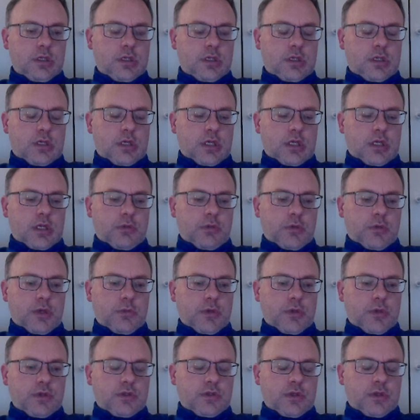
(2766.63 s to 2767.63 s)
and then when he
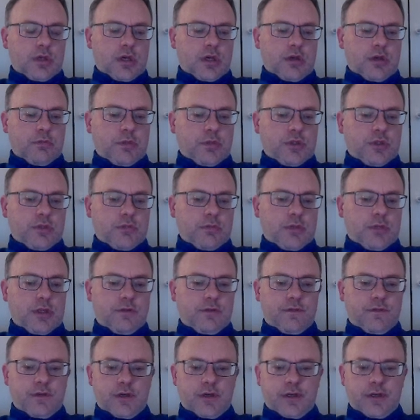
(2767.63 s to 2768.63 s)
moves the knight, bishop
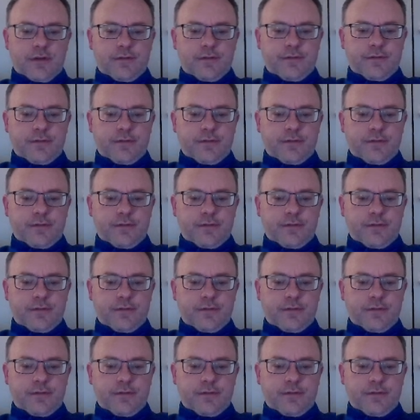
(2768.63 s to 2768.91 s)
d5.